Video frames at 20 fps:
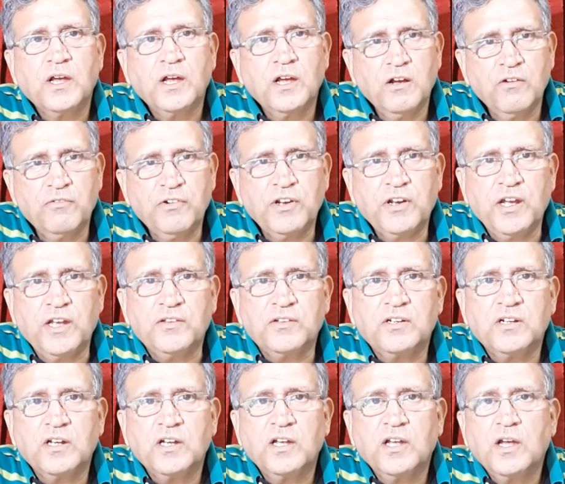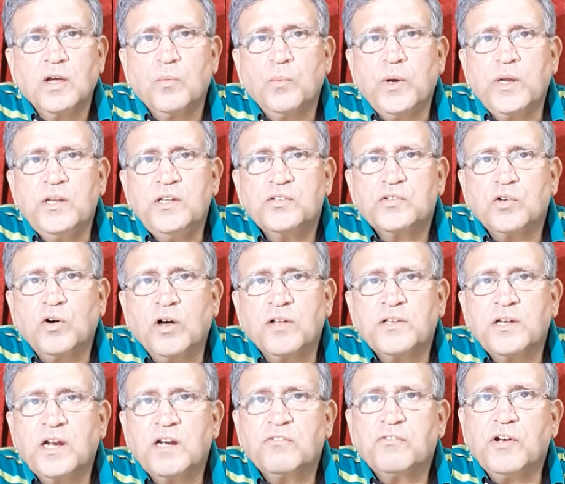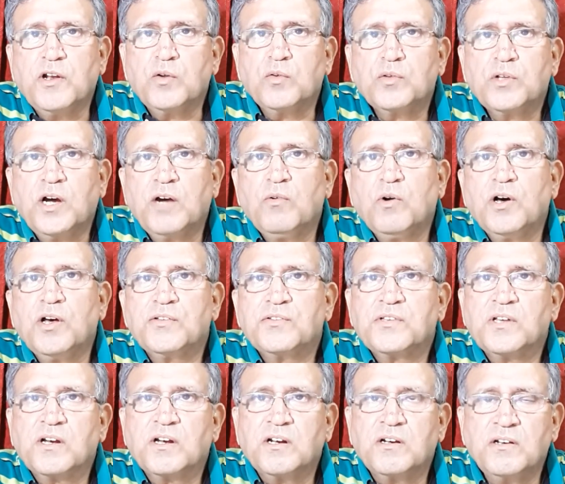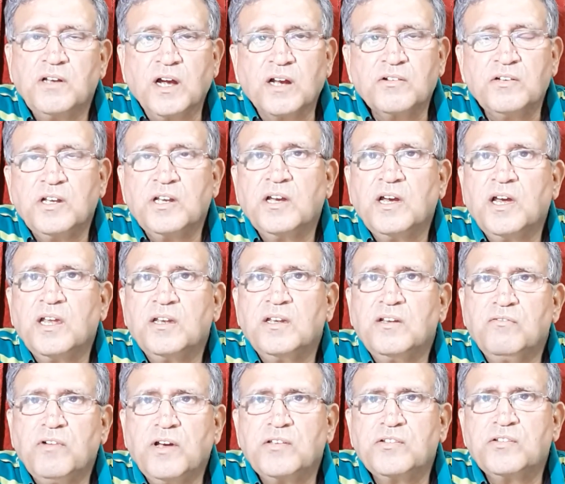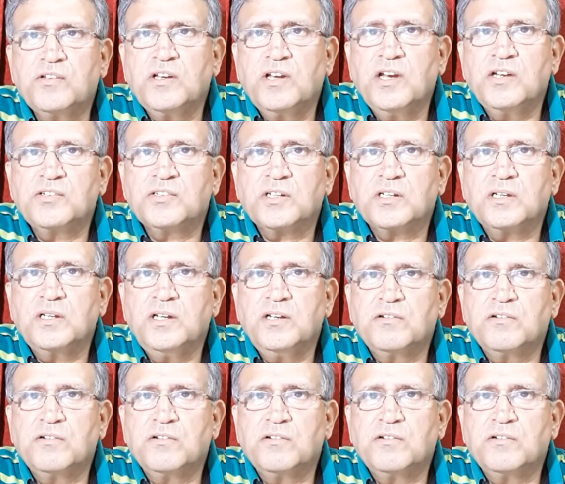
Virend. When he saw that Feluda was conducting an investigation,